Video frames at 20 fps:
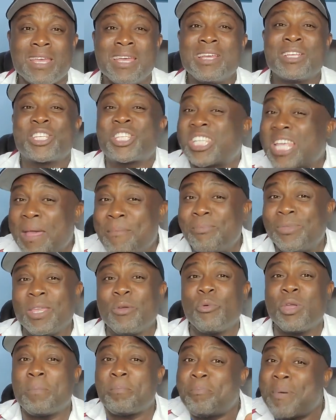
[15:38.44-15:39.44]
Same
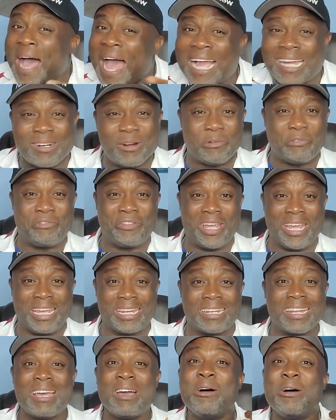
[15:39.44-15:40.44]
thing with
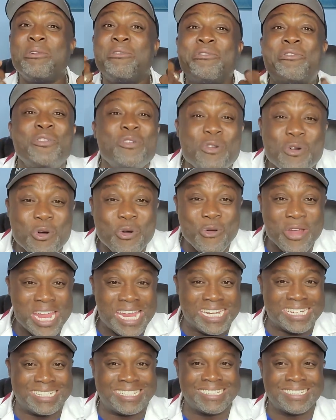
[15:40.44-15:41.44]
Baclofen,
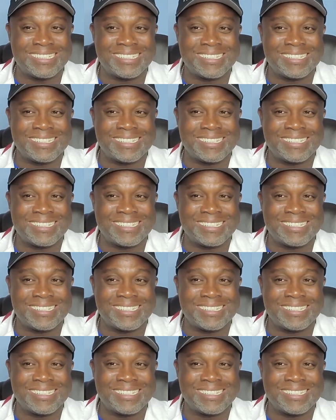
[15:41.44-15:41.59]
fluid.